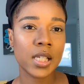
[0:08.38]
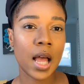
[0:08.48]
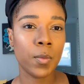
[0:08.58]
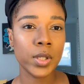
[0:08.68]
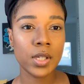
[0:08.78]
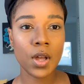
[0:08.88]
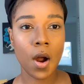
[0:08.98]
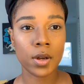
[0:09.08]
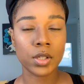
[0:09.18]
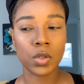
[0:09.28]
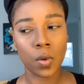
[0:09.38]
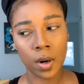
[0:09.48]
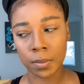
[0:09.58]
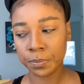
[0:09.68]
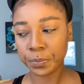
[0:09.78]
I went to the art
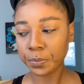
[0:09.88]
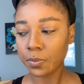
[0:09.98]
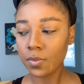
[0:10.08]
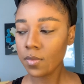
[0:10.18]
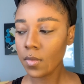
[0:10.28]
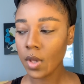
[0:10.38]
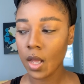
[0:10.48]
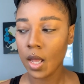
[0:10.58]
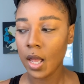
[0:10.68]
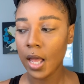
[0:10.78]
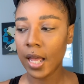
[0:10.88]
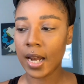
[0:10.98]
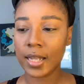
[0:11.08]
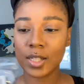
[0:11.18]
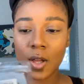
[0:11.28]
store and
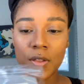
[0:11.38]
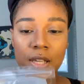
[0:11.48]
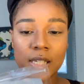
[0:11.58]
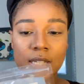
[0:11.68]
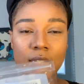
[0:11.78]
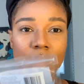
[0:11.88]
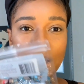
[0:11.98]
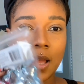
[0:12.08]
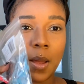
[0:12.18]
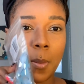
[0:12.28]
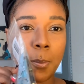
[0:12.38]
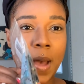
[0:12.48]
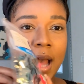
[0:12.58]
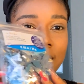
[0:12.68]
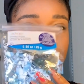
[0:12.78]
I saw this
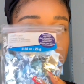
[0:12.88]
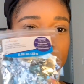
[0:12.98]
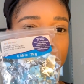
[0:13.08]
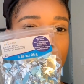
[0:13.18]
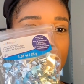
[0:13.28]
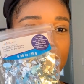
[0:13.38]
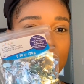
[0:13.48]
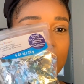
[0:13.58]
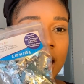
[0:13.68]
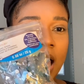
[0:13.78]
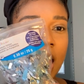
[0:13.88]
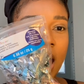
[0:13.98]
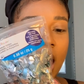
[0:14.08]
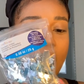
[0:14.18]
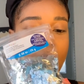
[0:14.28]
bag of confetti,
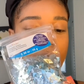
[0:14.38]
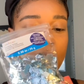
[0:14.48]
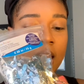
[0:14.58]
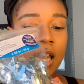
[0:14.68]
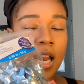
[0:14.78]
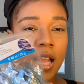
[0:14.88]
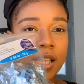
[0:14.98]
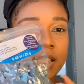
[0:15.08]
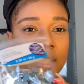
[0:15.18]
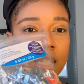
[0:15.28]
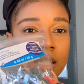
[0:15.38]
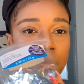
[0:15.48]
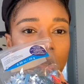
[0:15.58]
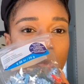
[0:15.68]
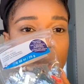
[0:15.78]
and it's
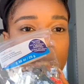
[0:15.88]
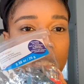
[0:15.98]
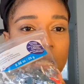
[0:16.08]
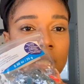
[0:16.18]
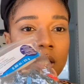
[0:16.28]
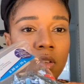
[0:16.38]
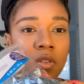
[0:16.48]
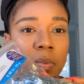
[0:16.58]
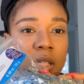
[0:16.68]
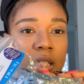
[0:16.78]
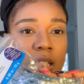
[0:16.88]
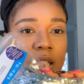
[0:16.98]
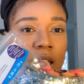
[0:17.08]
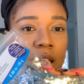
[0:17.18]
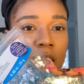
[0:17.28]
blue pieces and silver pieces
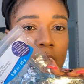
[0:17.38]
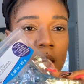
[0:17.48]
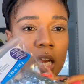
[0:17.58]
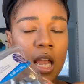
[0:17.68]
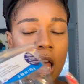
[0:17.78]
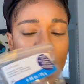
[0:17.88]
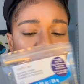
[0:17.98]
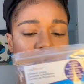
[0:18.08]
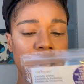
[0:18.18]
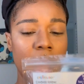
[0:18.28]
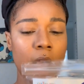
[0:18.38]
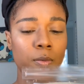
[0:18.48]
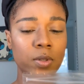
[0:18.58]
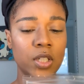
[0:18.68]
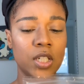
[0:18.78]
in here. And I
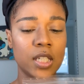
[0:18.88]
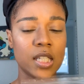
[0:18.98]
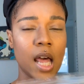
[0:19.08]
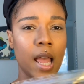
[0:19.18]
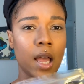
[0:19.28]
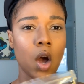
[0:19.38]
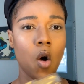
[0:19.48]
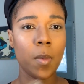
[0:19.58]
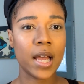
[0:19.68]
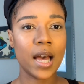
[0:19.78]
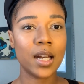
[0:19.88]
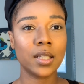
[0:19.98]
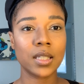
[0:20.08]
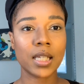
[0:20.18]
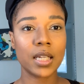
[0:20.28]
was just like, oh my God, it
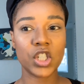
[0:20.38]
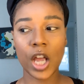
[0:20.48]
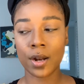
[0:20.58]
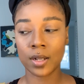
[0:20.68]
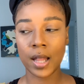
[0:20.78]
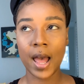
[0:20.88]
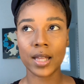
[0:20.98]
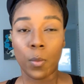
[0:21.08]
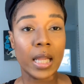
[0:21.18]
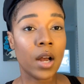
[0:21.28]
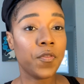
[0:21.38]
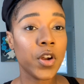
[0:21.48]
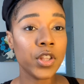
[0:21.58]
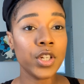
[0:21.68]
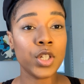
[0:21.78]
looks like shattered glass. Without
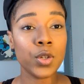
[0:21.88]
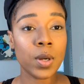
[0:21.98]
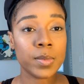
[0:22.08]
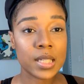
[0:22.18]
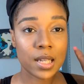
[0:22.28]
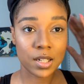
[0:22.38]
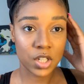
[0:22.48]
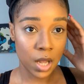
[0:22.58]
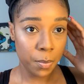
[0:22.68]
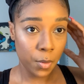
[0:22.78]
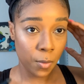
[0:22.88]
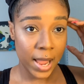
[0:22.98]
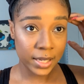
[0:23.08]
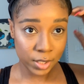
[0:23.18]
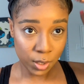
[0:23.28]
further ado, I'm just gonna jump
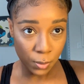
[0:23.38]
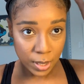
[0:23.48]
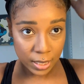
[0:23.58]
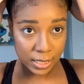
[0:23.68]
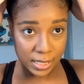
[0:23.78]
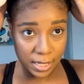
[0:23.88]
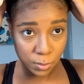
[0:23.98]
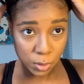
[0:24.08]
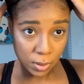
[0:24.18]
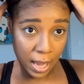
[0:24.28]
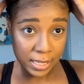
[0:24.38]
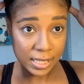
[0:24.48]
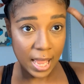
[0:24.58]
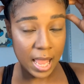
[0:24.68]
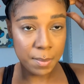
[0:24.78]
right into it because that's what you guys
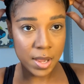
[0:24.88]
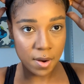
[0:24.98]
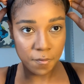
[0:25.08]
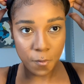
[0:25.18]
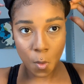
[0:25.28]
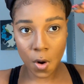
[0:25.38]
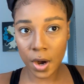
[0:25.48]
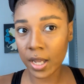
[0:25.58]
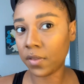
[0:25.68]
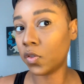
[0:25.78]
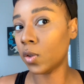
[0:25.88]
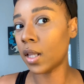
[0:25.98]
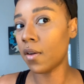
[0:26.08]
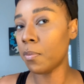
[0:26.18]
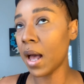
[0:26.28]
came here for. If you
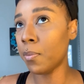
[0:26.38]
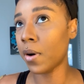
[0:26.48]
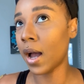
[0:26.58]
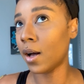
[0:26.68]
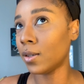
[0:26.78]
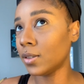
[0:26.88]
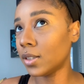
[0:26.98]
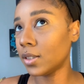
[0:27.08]
love my brows,